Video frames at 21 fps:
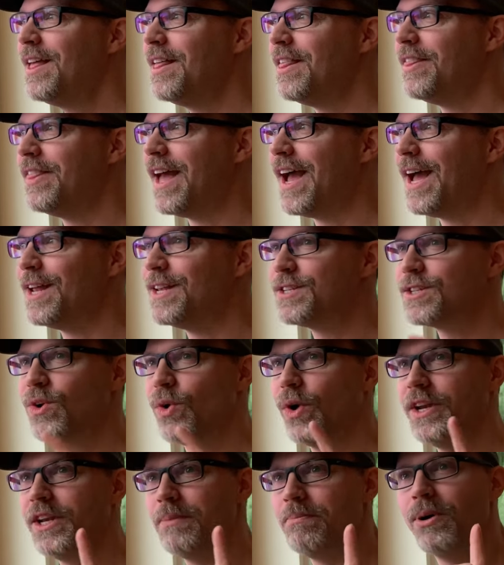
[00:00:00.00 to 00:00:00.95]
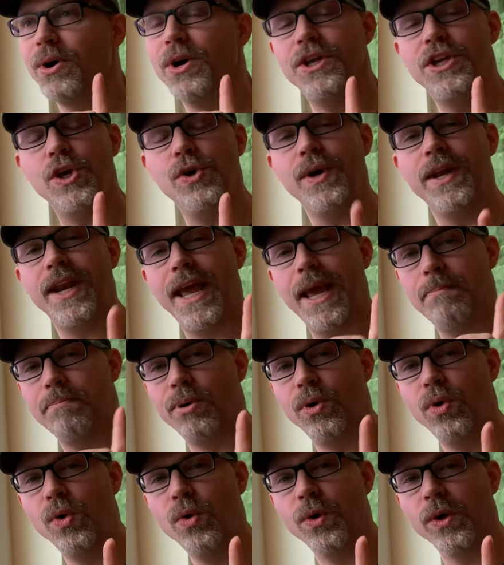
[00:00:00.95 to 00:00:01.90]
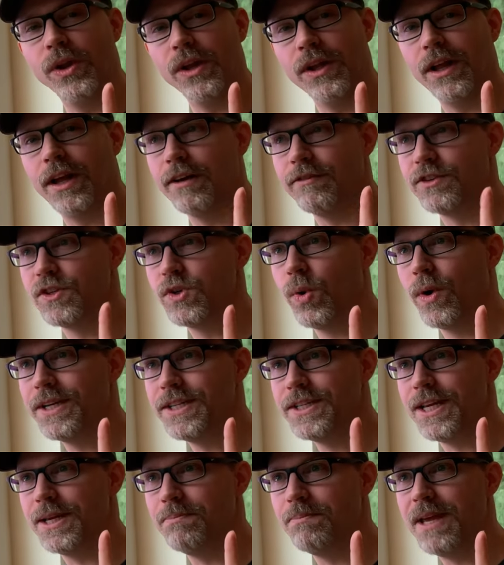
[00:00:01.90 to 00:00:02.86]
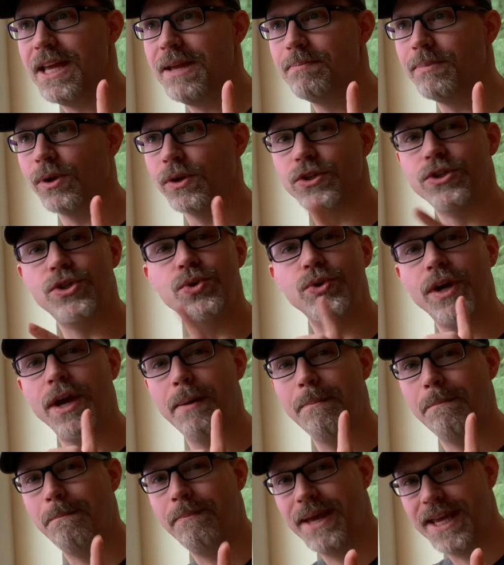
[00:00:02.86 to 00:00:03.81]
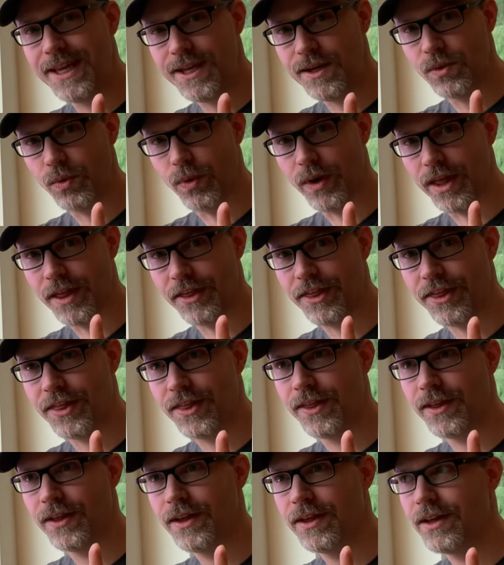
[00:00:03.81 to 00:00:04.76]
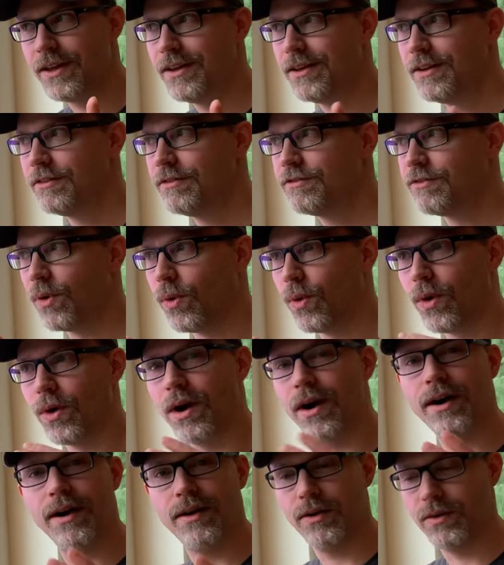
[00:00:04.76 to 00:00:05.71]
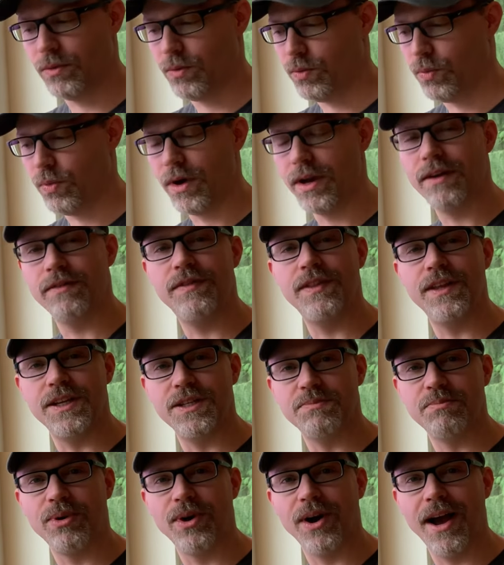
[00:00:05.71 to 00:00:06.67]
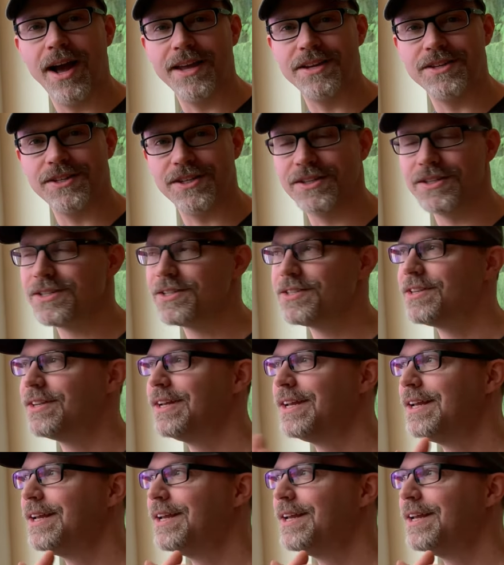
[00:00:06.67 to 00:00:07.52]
that is going to put you in a pool of twenty people to compete with for one of these prizes.